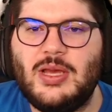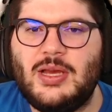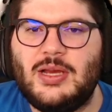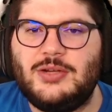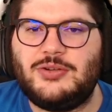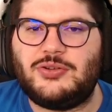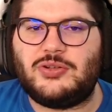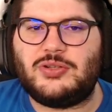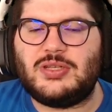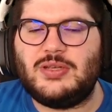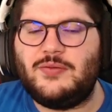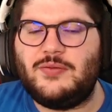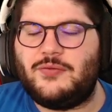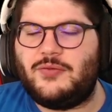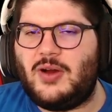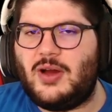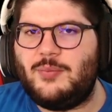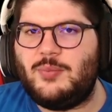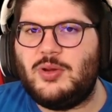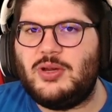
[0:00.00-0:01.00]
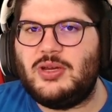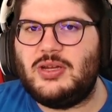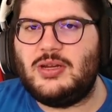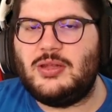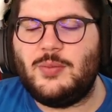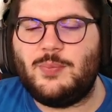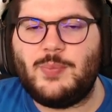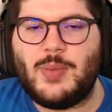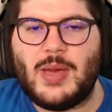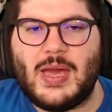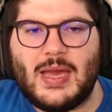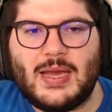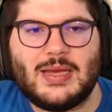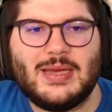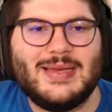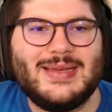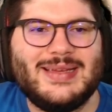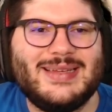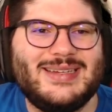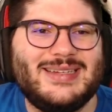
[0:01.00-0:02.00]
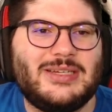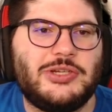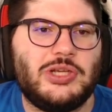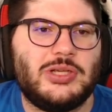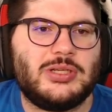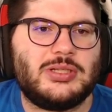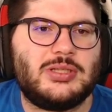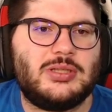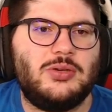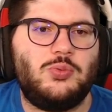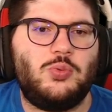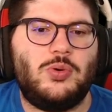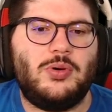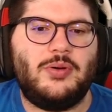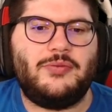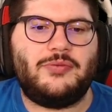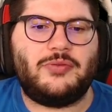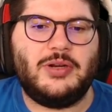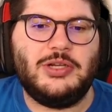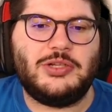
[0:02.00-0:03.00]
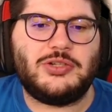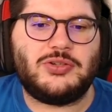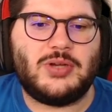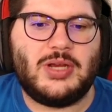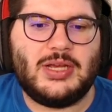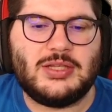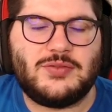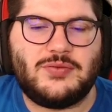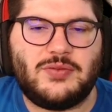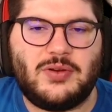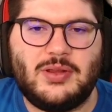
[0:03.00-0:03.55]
As you can see, 5 million in the bank, just the one free transfer,